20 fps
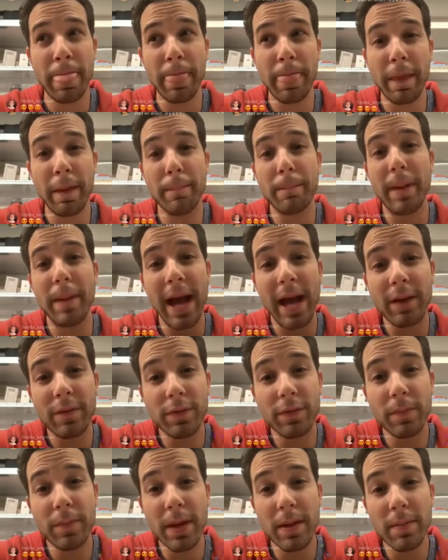
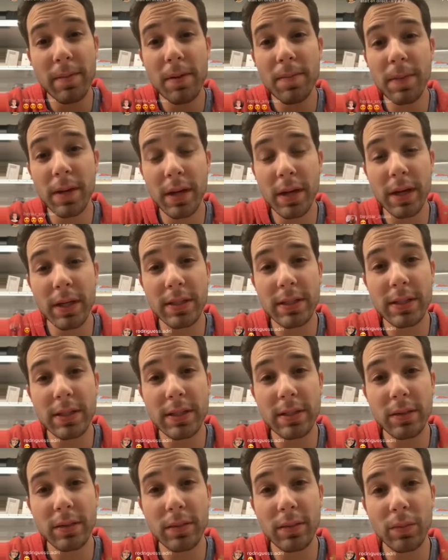impactful maybe
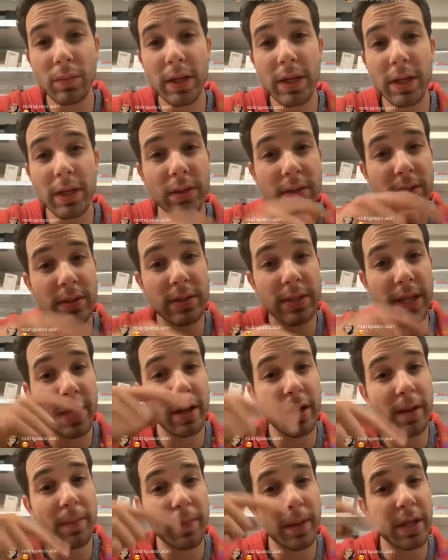because we didn't
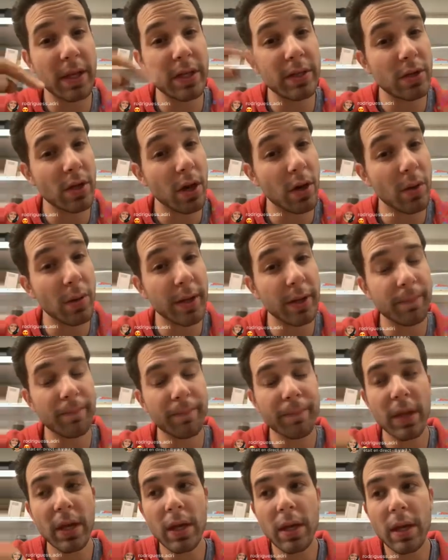set it up that he's
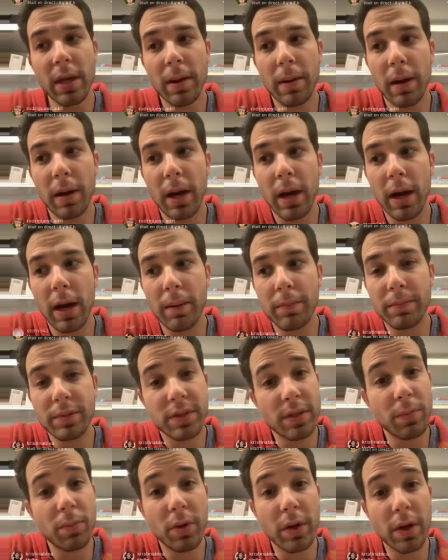going
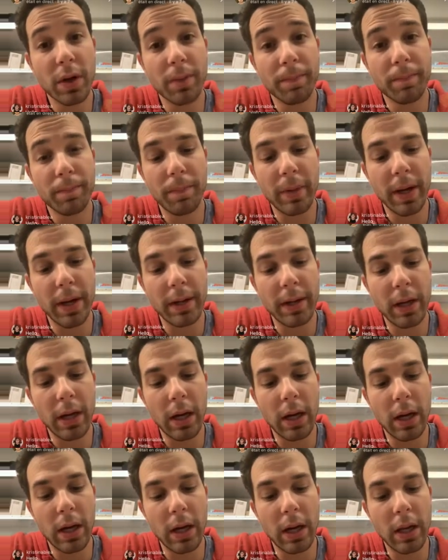somewhere. But
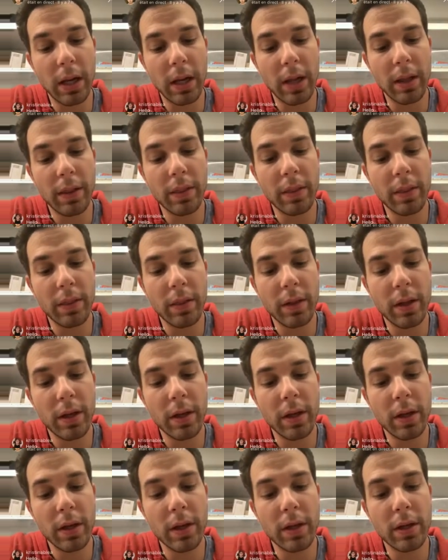in
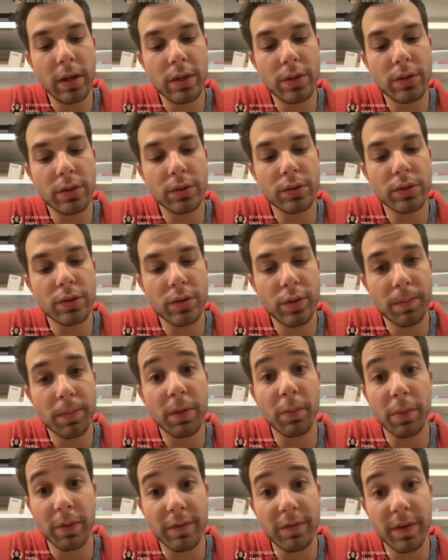the initial script
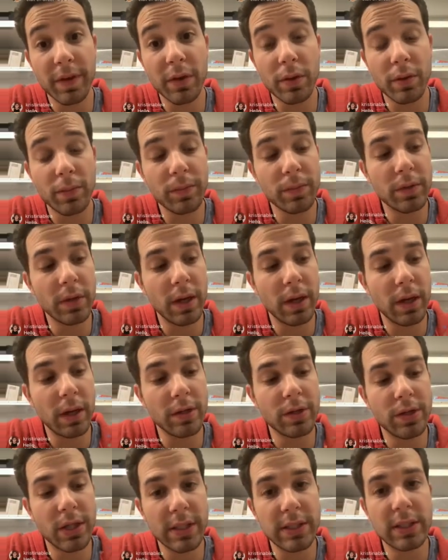that we filmed,
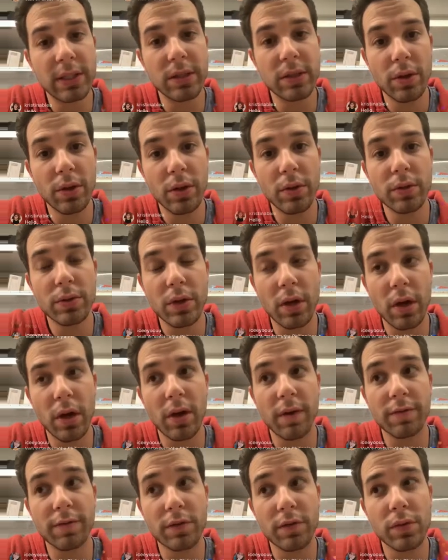Jesse goes
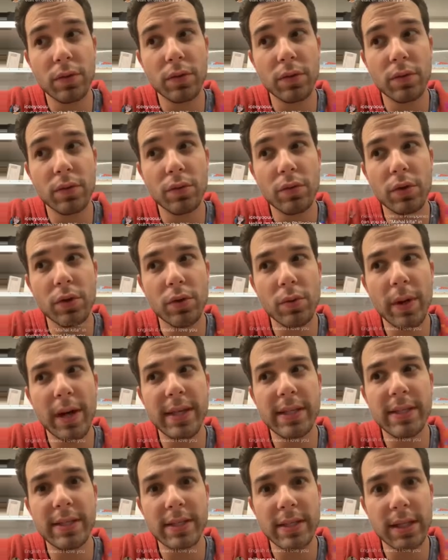off to
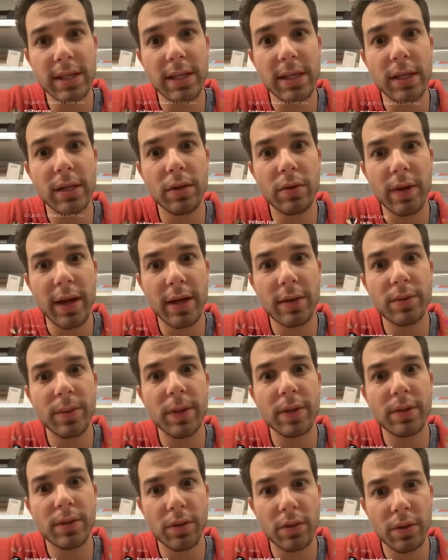USC. He
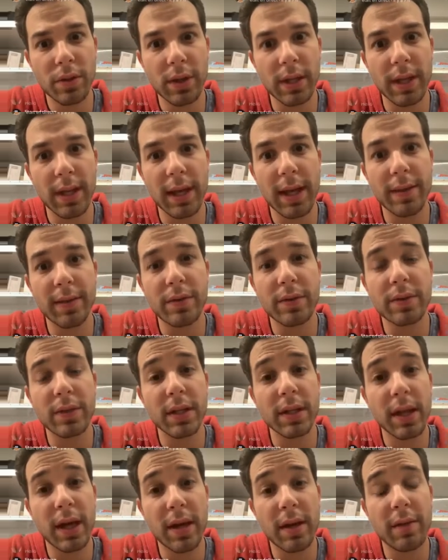graduates early, and there's
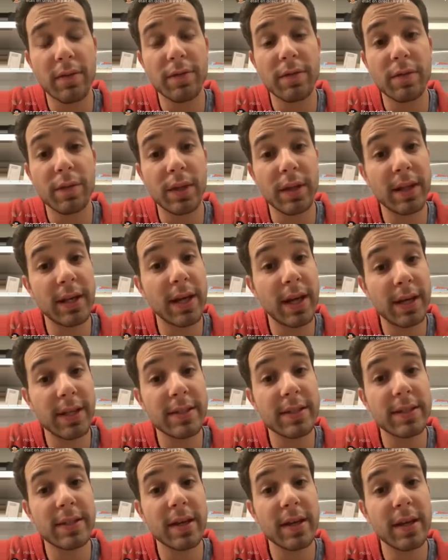a lot of really
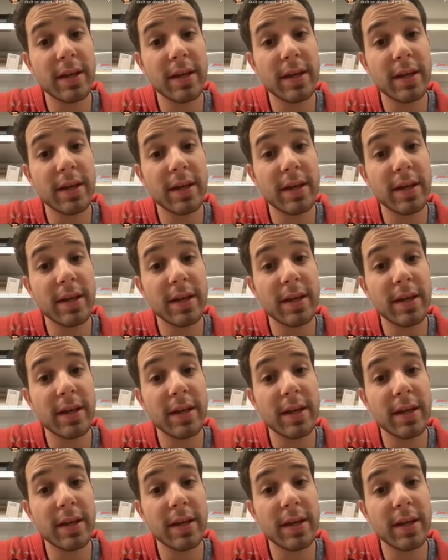nice